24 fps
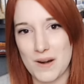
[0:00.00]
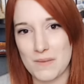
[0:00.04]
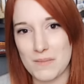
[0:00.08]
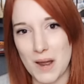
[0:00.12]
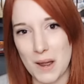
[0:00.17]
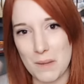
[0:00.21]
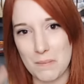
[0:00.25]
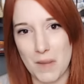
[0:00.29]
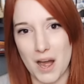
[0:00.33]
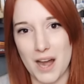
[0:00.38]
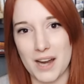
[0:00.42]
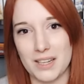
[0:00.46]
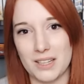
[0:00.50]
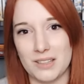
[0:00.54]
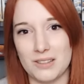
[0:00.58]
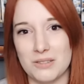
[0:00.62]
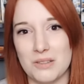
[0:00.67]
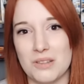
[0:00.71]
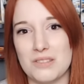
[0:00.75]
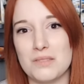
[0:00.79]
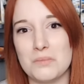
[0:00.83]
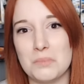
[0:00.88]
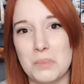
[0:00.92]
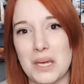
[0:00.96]
my mind it
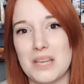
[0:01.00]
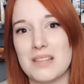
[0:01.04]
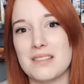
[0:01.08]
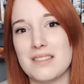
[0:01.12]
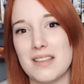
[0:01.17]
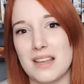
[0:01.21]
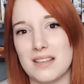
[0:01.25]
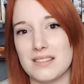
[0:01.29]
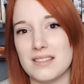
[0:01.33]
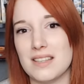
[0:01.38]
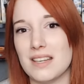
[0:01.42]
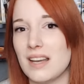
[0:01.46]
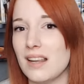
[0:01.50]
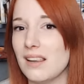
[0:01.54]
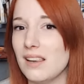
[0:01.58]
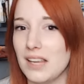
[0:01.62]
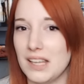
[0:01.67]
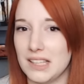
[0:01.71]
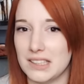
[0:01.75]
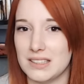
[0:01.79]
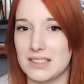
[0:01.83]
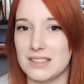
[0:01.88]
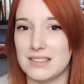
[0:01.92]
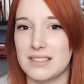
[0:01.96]
doesn't make sense that I
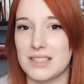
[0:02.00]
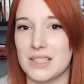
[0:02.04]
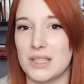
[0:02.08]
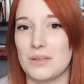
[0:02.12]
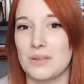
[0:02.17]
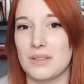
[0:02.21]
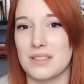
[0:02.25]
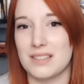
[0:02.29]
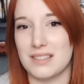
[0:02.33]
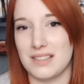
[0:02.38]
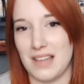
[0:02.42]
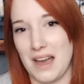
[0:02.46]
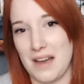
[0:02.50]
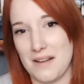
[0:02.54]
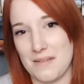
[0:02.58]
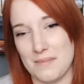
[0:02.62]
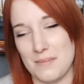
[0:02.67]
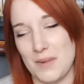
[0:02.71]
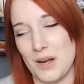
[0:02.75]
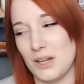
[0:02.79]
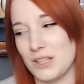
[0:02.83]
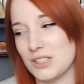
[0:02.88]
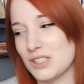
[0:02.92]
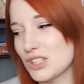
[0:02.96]
like this series that
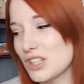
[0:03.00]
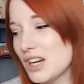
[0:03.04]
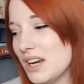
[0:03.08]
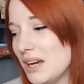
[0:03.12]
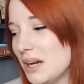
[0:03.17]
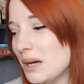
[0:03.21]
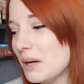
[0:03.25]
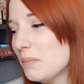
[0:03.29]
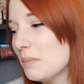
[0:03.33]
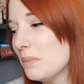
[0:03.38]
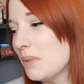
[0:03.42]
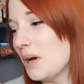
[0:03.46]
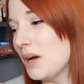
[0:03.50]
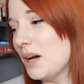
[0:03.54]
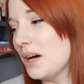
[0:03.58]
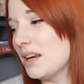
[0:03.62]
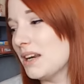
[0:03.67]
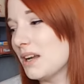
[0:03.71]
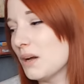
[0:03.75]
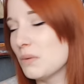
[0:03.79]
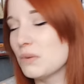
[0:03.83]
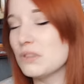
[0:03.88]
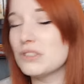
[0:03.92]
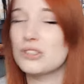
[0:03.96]
much, but
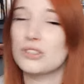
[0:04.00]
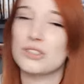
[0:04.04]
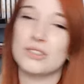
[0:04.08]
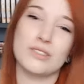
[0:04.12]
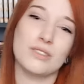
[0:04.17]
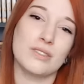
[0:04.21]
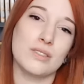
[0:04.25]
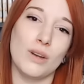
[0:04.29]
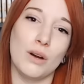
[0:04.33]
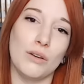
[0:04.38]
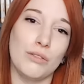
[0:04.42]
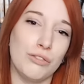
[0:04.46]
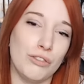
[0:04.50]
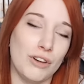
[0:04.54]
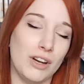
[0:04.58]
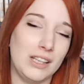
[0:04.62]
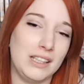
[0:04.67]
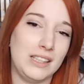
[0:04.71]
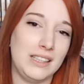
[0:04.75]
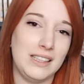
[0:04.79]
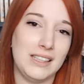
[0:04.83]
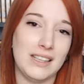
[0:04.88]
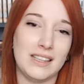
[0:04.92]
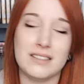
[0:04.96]
it was just so
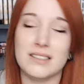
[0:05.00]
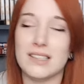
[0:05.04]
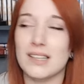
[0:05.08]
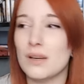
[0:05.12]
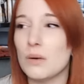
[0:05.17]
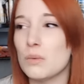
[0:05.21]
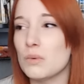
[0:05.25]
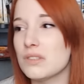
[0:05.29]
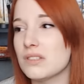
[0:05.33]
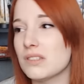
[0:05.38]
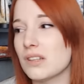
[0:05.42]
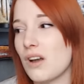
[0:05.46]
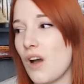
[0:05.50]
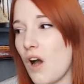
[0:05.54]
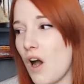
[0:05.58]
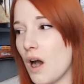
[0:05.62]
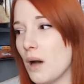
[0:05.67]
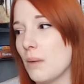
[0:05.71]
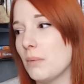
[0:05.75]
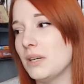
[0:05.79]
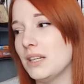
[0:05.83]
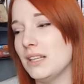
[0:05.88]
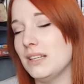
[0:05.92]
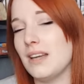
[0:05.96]
funny. I think it was a
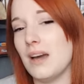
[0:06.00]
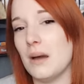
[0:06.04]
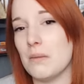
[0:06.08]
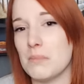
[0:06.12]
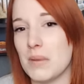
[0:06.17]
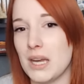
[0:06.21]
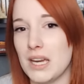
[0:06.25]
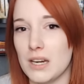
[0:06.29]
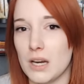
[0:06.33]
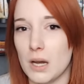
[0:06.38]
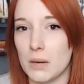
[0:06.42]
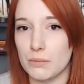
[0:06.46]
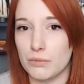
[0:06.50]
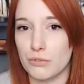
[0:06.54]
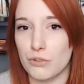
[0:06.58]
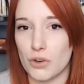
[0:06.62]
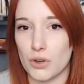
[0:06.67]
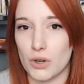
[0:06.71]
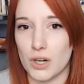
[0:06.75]
comedy that made up for